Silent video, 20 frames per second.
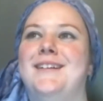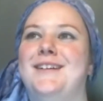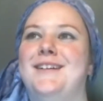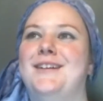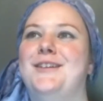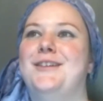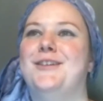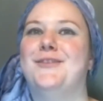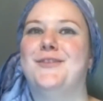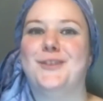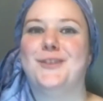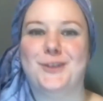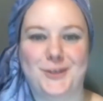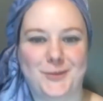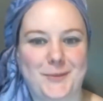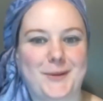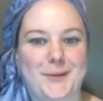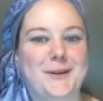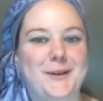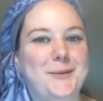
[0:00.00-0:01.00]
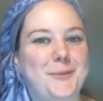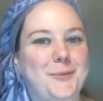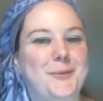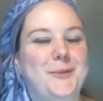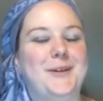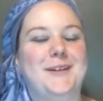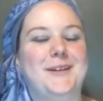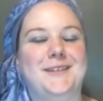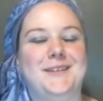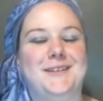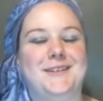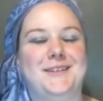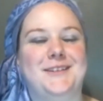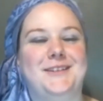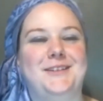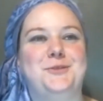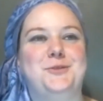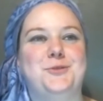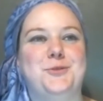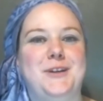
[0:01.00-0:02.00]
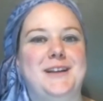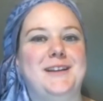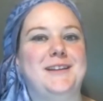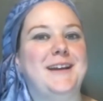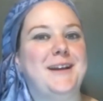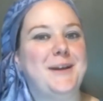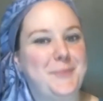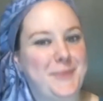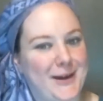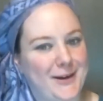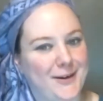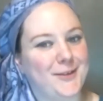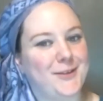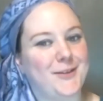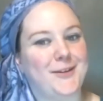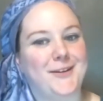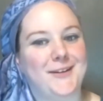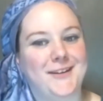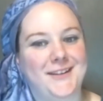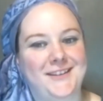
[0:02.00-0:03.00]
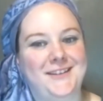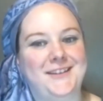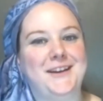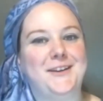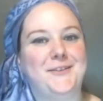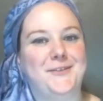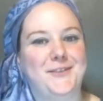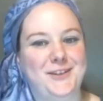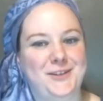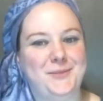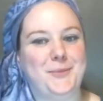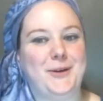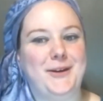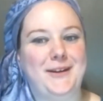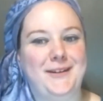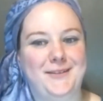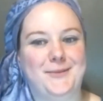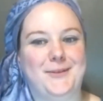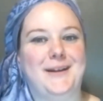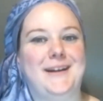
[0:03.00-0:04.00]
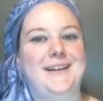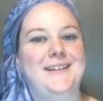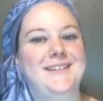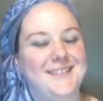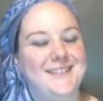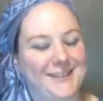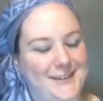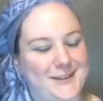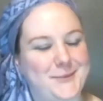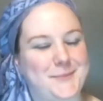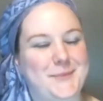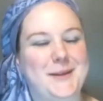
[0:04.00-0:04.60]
the first part was treat it like a marathon instead of a sprint, right? Look at the big